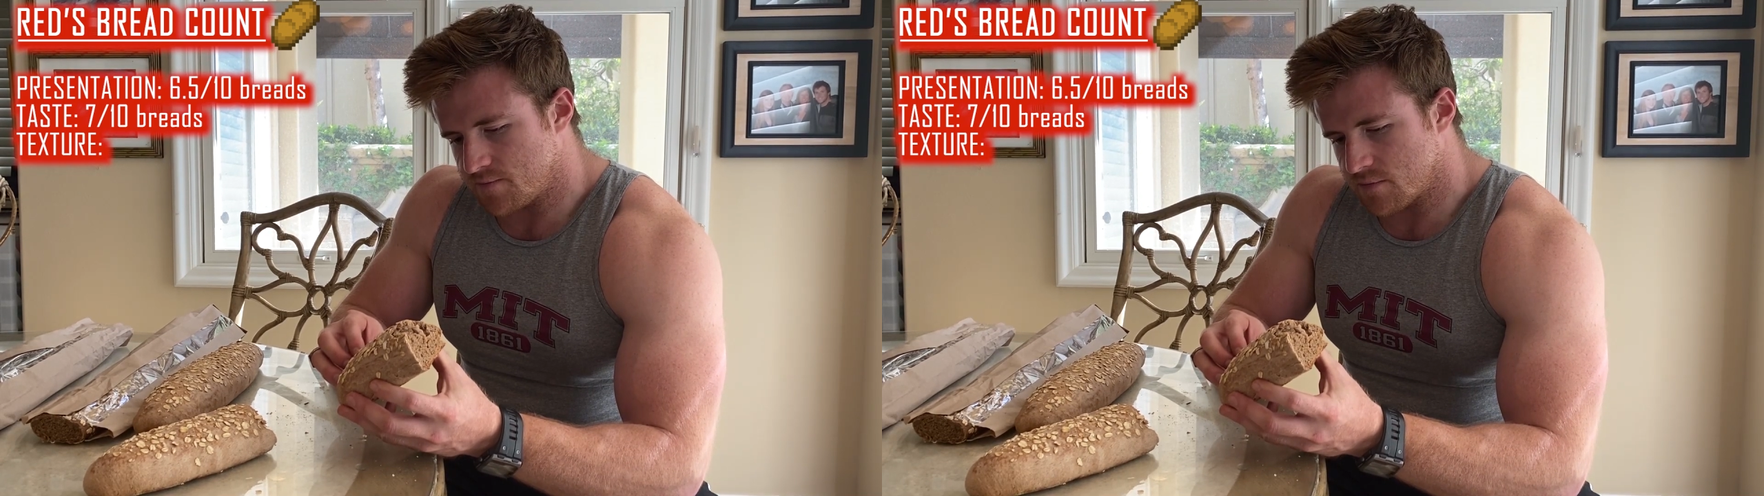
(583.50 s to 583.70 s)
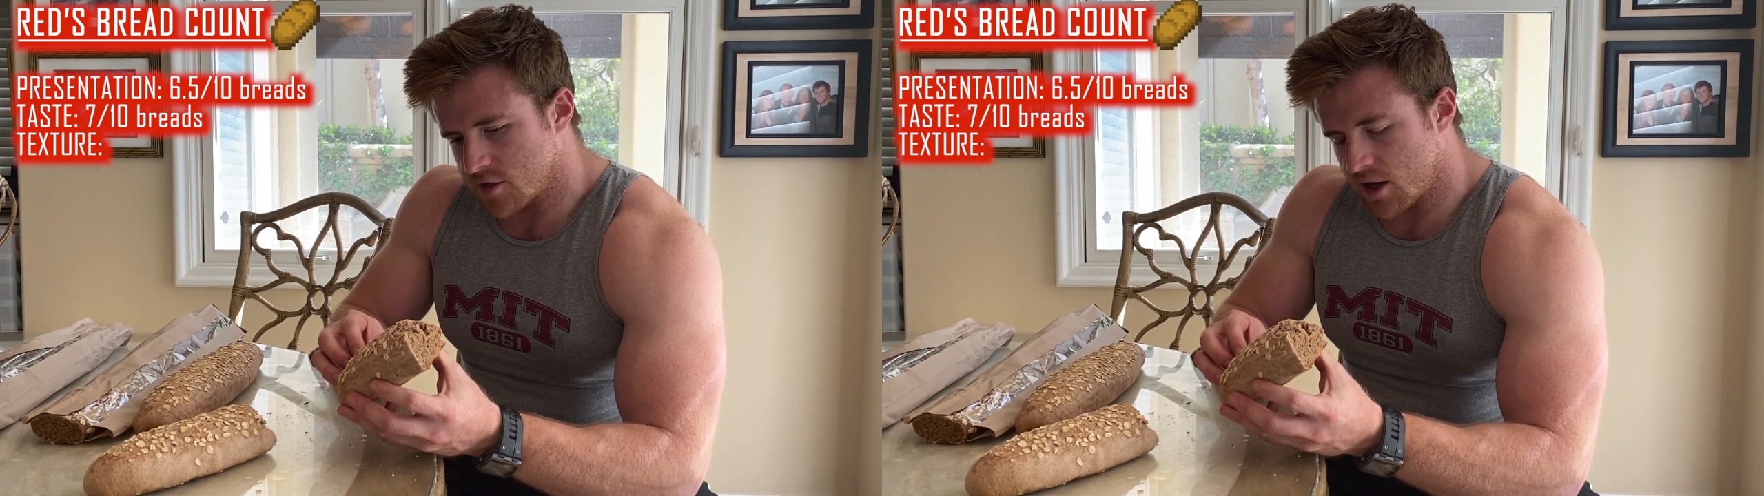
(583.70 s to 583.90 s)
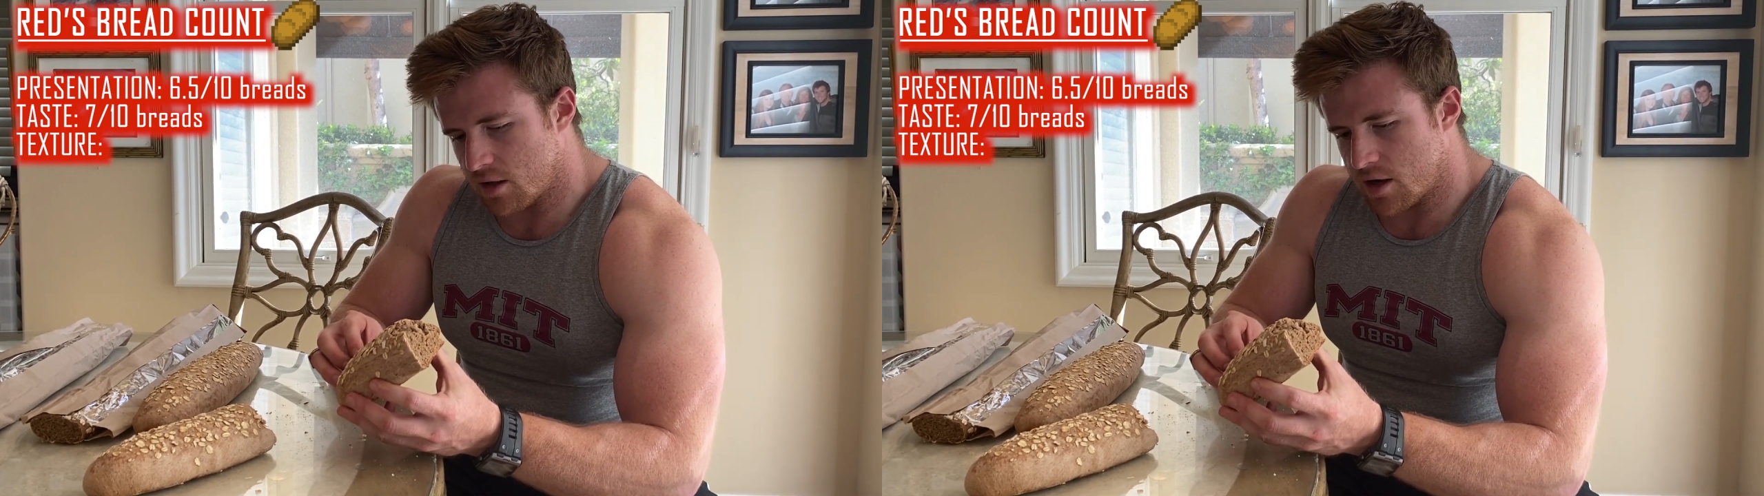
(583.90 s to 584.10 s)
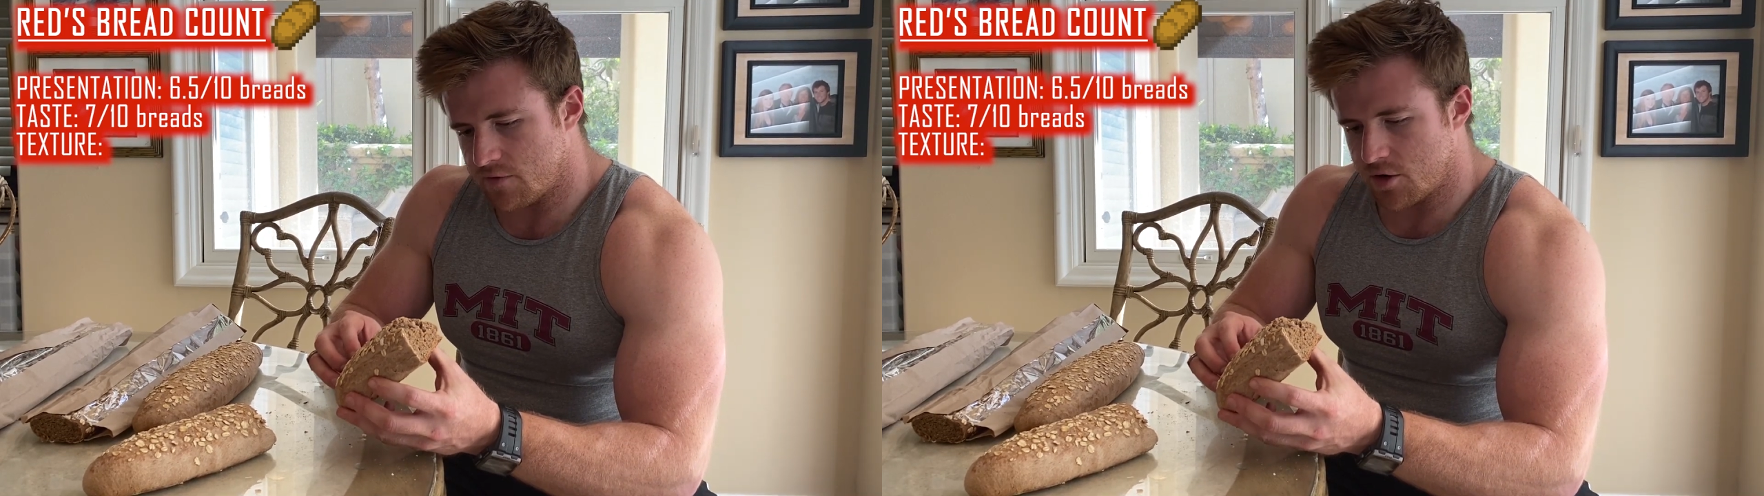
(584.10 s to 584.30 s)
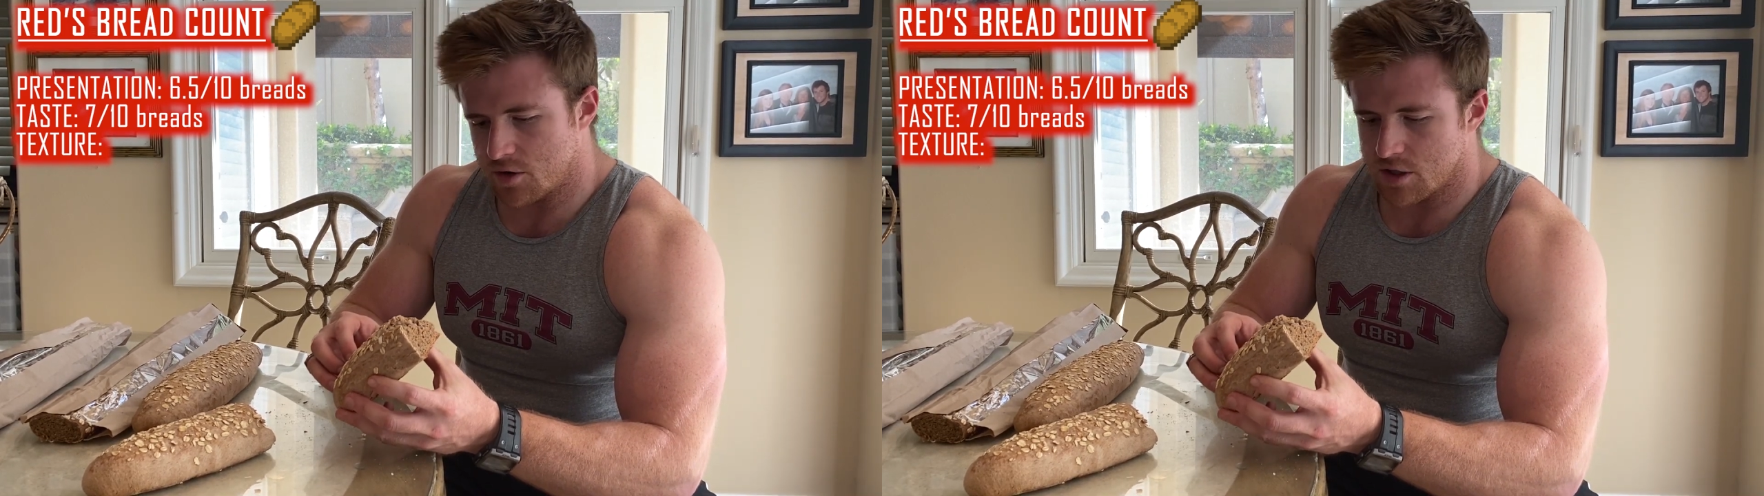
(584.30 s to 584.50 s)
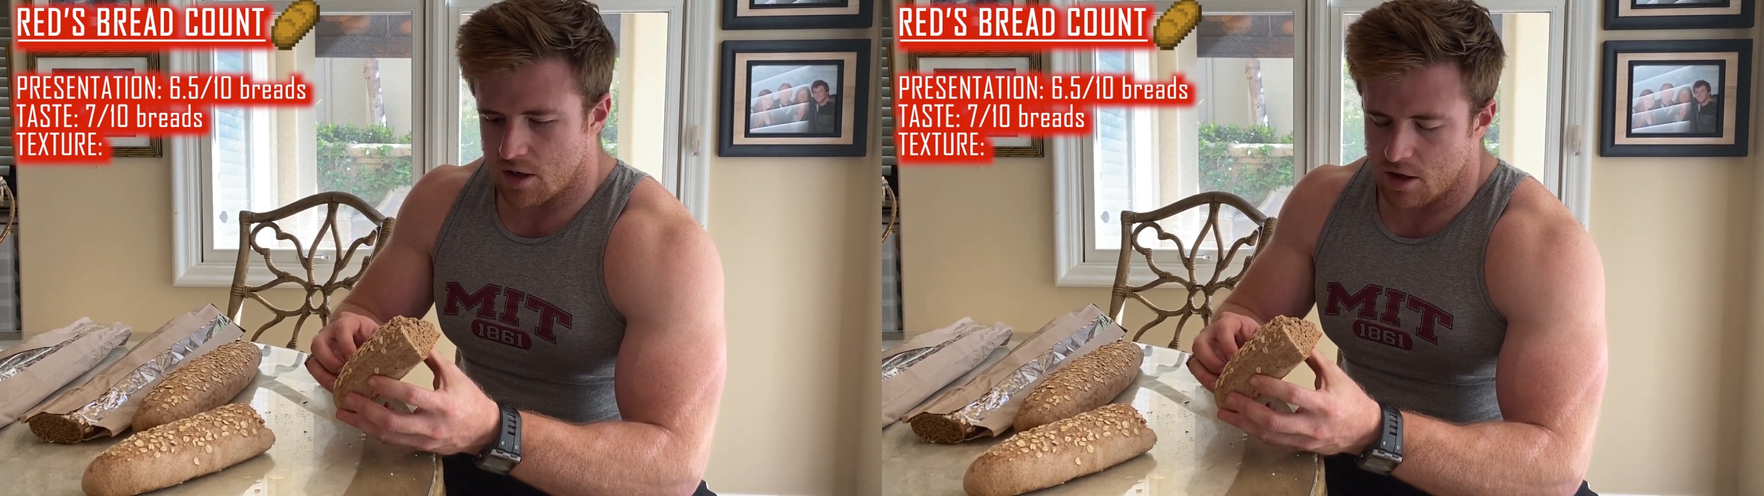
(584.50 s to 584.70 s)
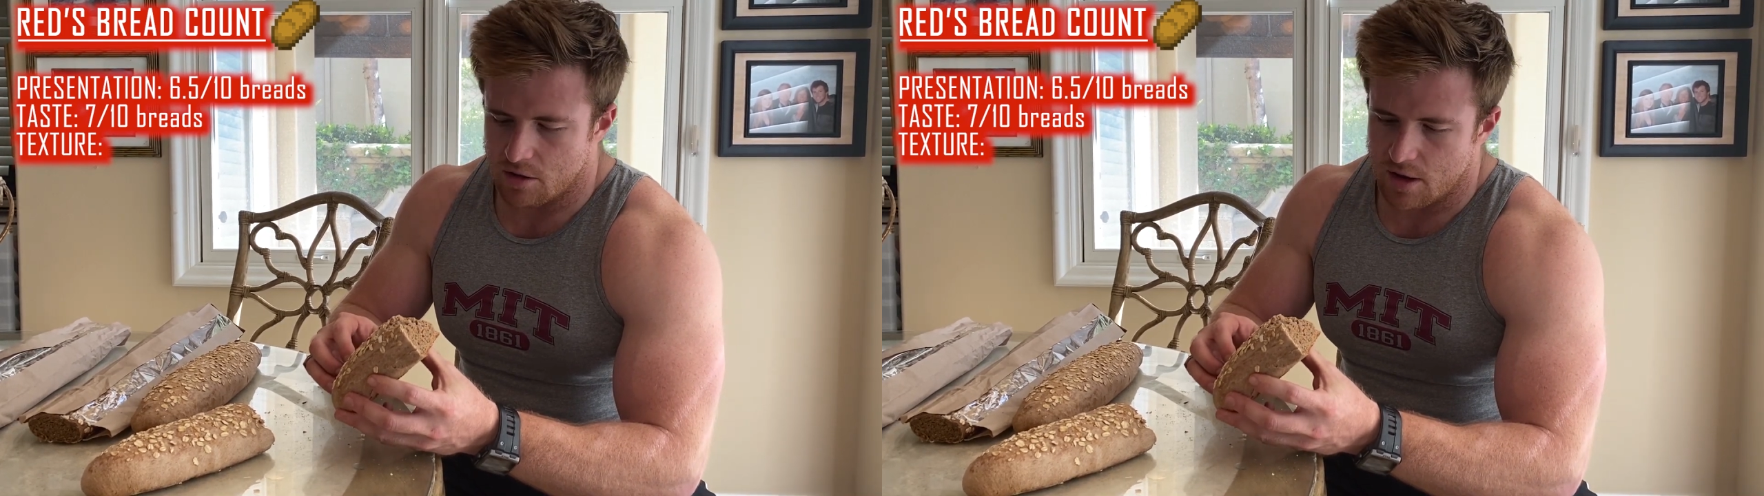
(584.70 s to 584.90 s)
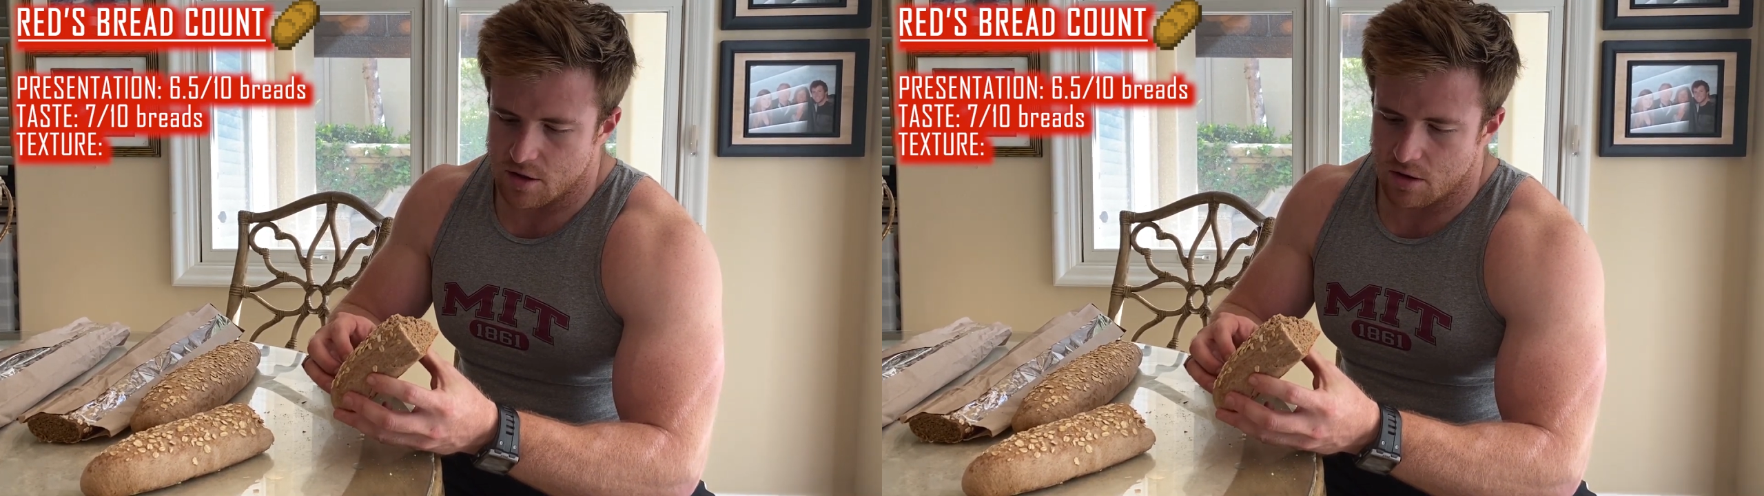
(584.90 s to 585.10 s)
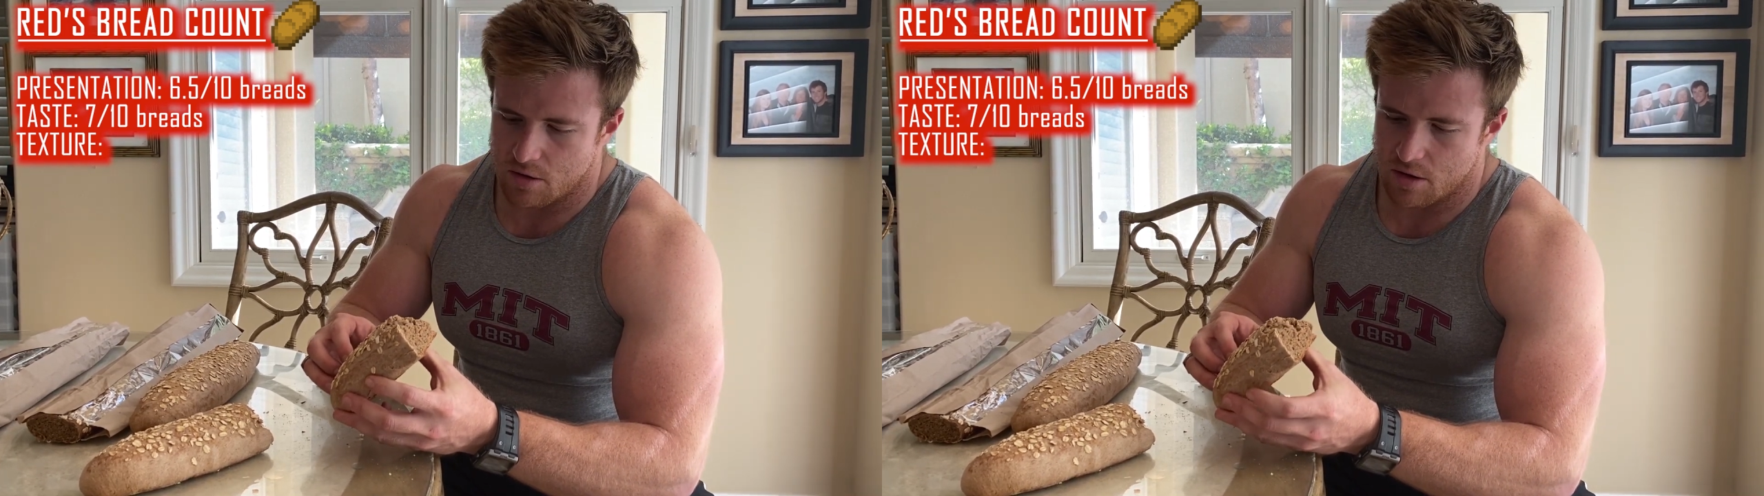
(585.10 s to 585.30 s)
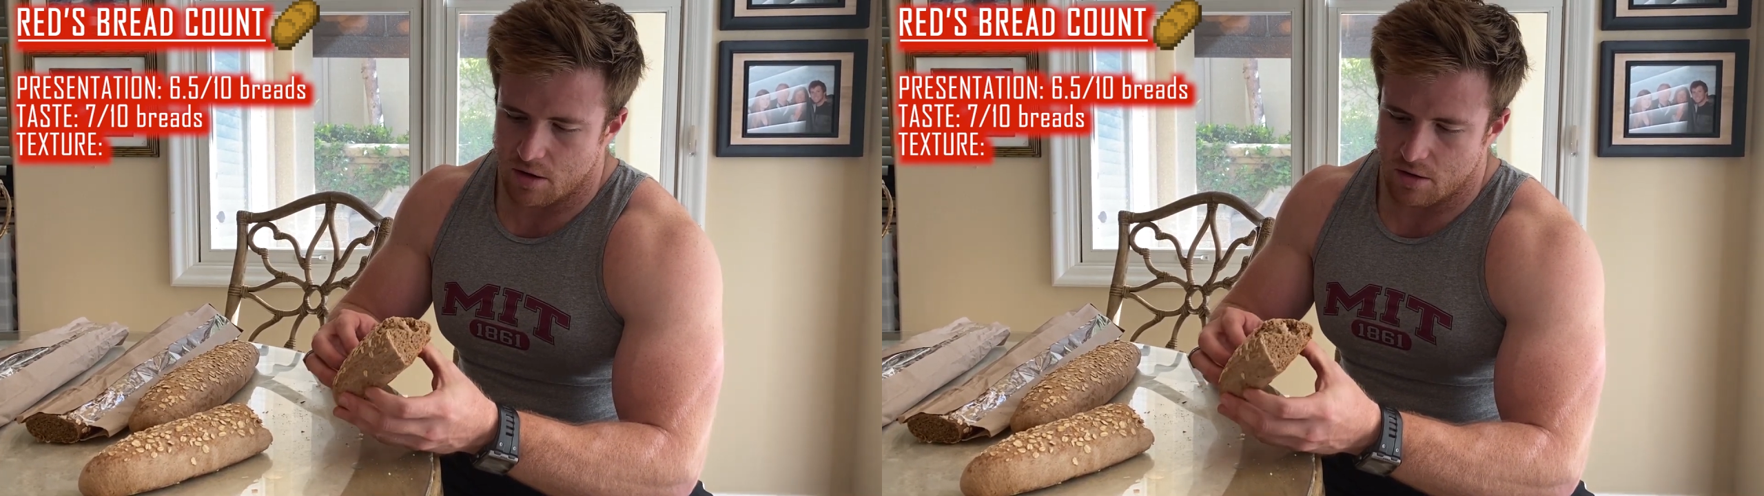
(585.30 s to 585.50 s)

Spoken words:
it's got a lot of interesting things going on